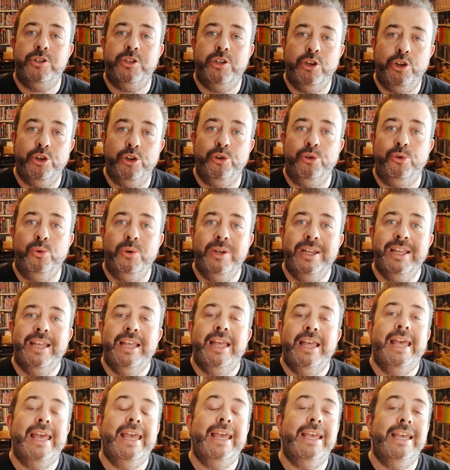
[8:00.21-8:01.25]
to do,
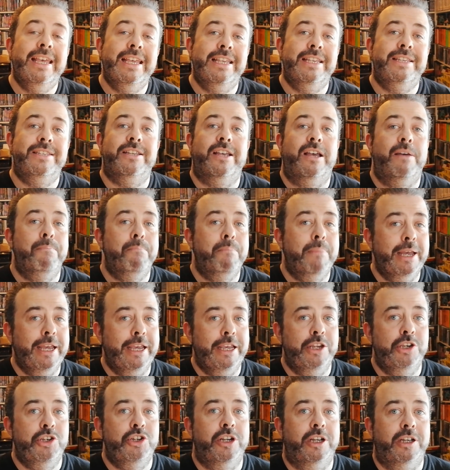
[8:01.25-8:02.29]
is a
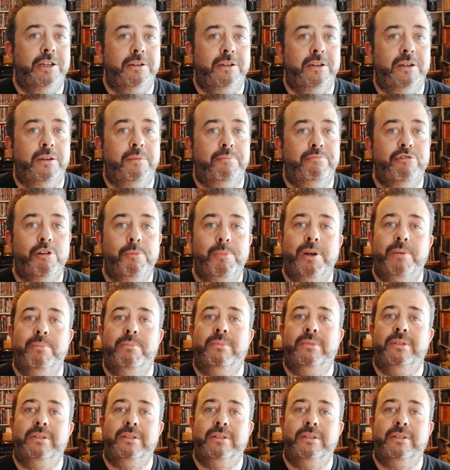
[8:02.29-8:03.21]
major problem.